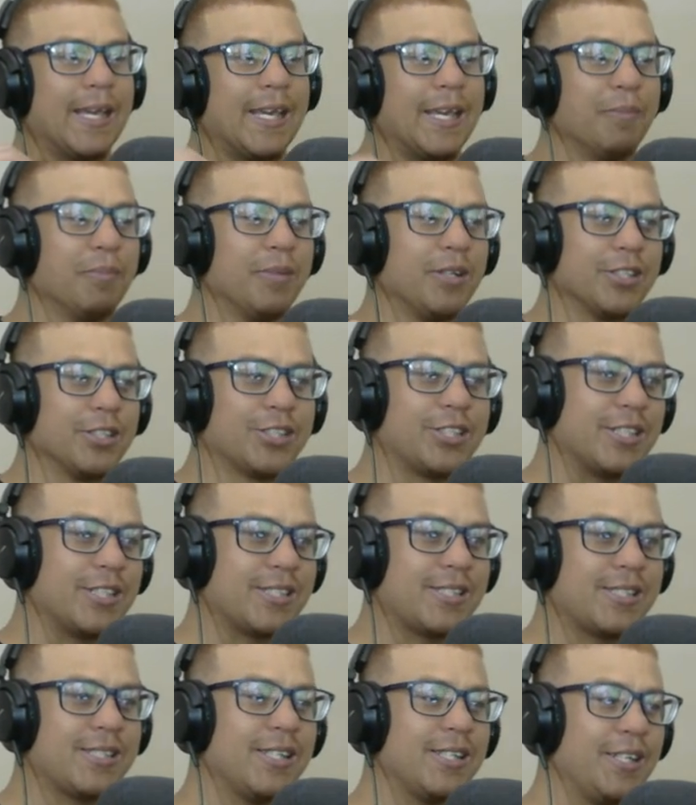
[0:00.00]
Himmel
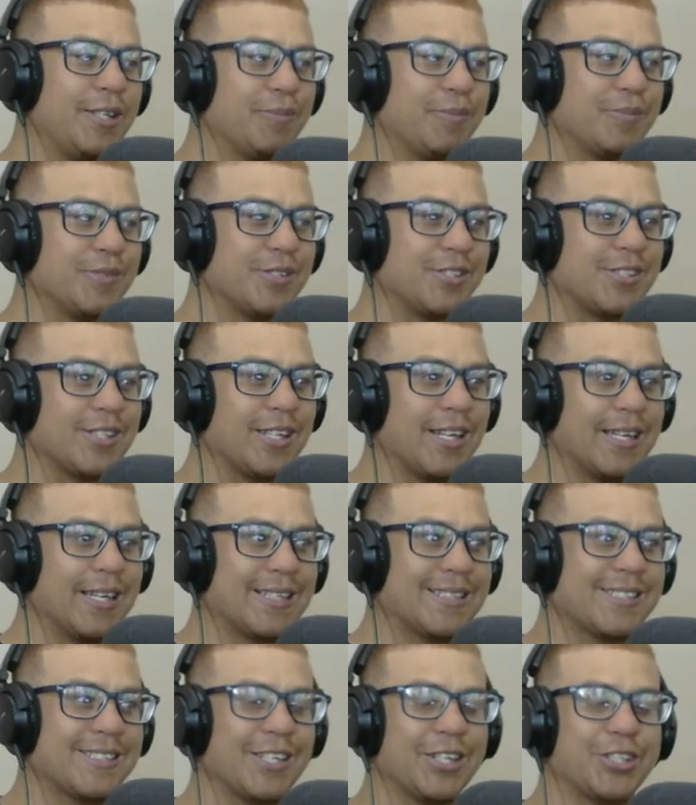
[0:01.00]
just seems
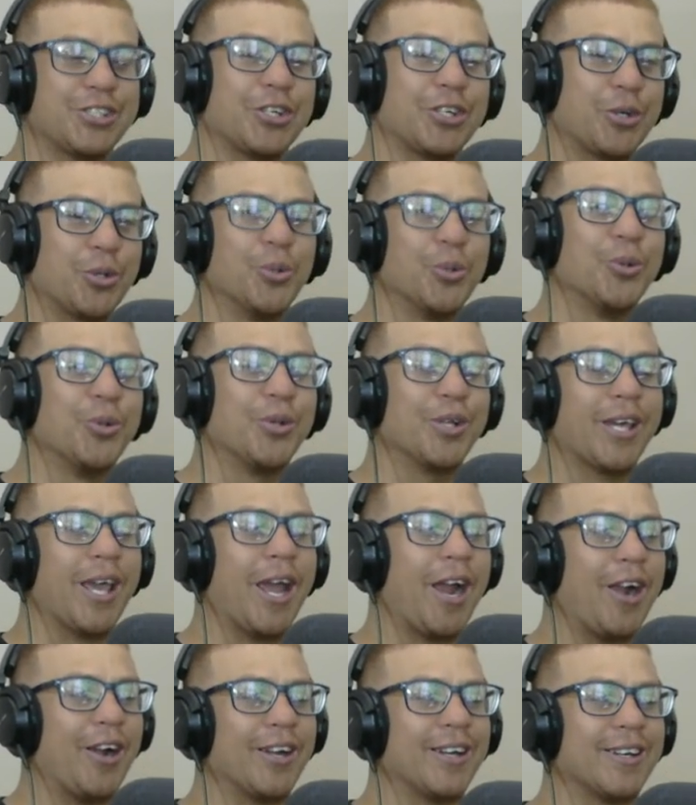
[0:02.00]
like such a cool
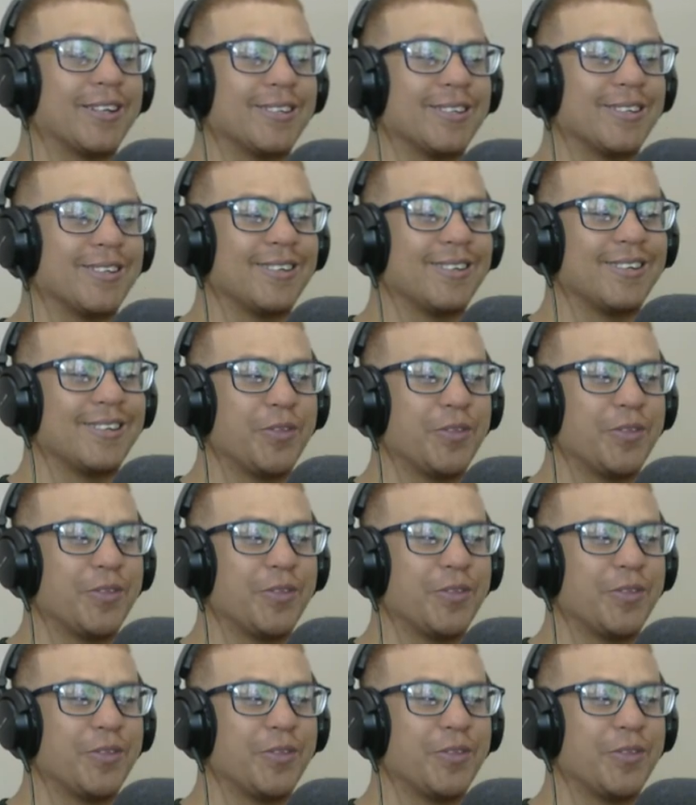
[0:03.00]
character.